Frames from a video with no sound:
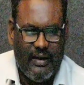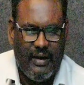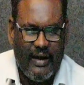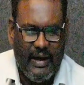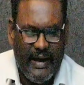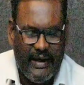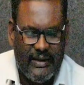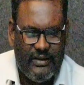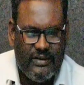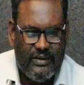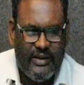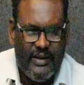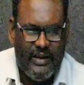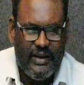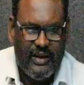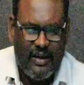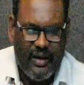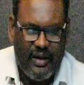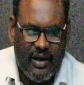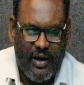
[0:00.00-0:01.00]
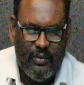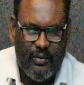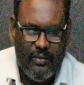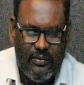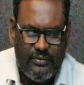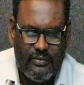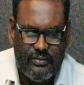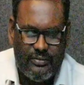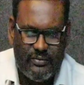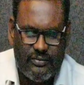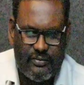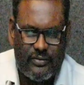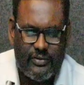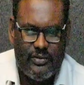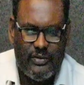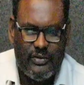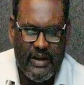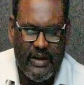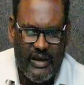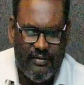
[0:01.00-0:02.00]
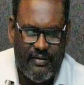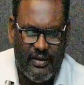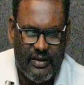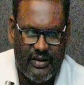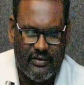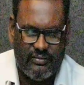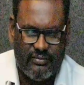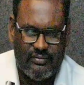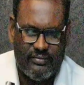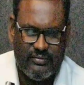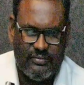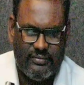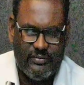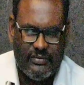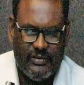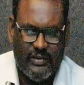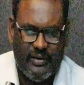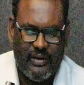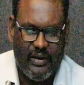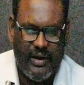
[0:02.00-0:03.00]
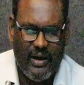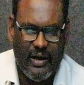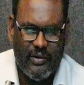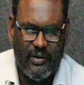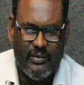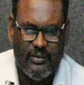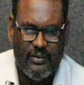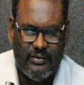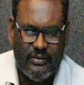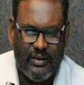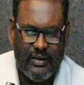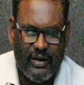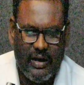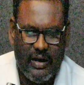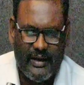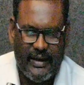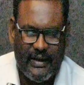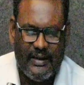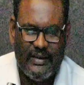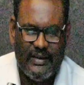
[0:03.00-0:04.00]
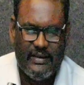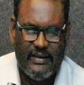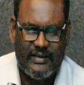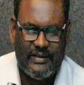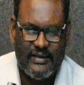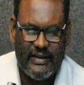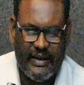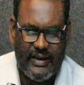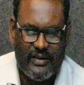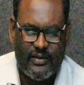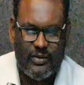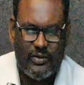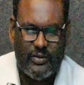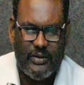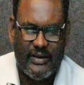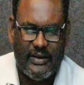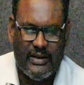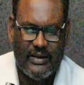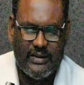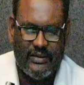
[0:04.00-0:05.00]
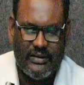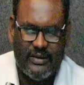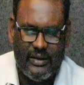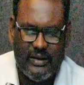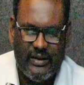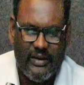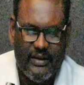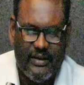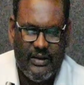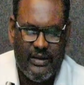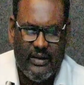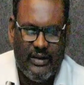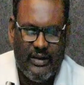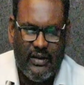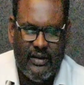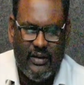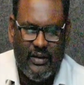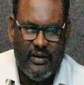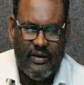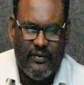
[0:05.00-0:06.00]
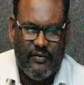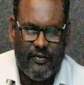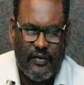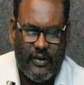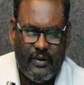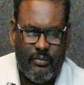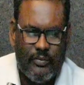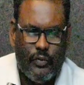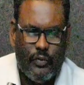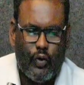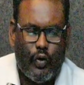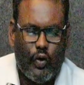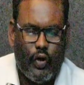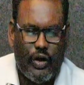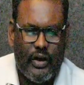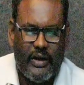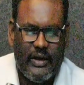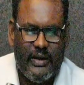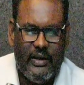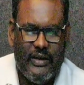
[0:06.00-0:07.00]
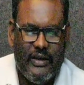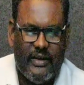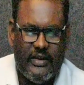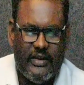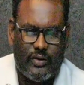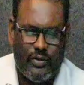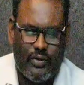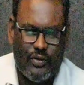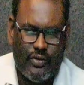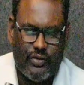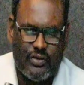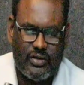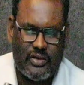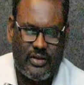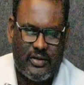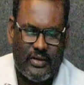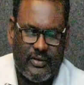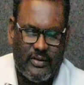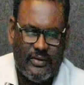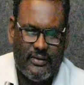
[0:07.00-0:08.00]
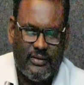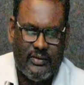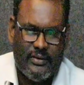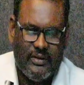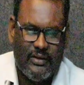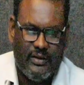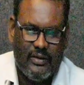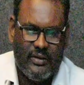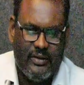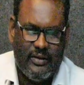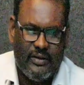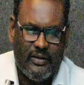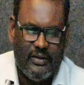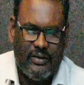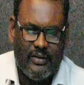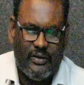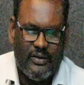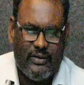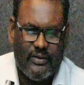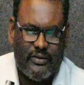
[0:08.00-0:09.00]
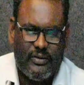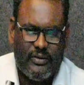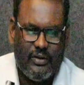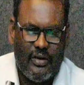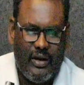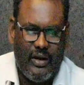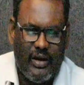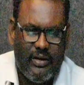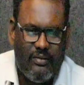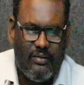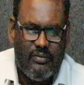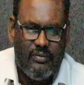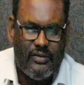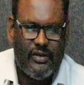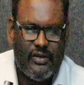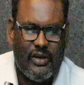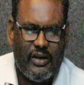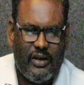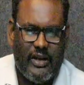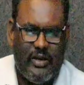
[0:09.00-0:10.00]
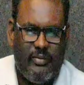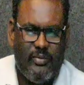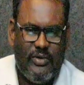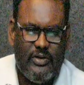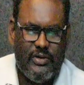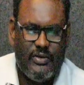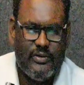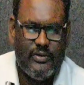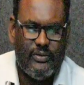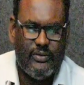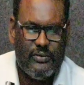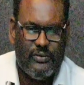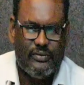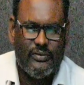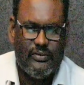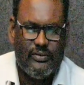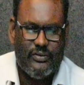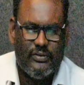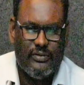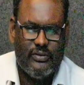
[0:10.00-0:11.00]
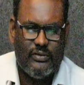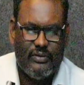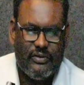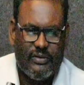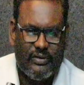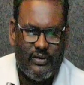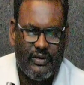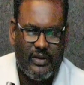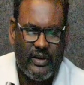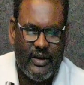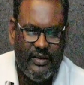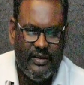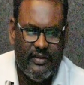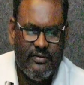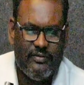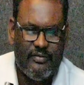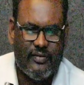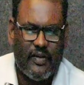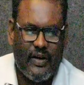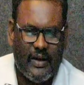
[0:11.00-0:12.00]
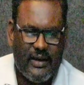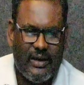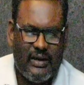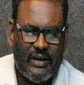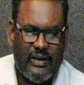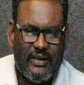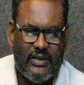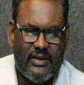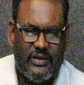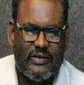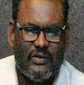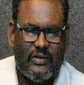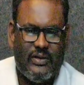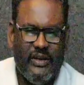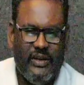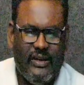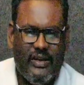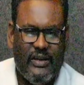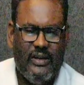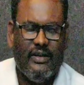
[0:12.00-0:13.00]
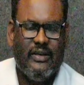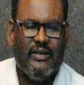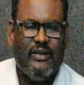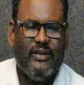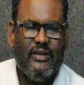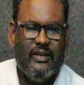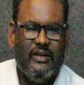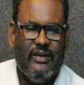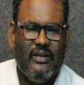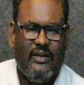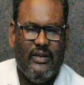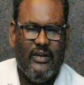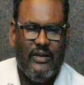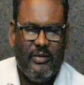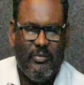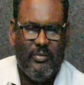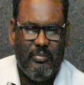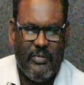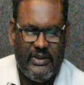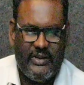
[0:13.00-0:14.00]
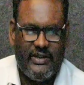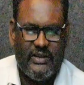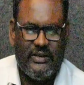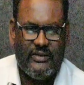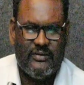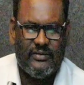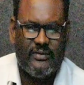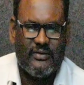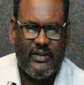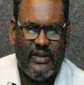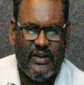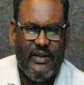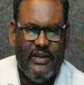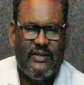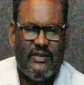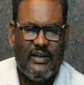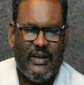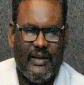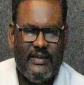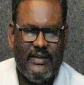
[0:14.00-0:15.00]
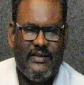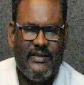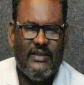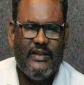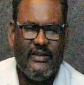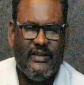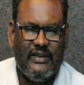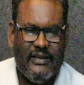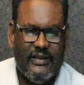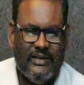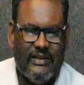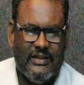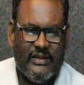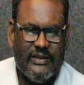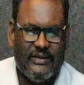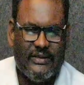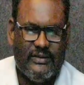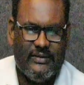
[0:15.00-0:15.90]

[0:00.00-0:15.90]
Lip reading: Actually, how to deliver, how utterance stick together from coherent discourse. So how you are able to give utterance to the machine is considered here.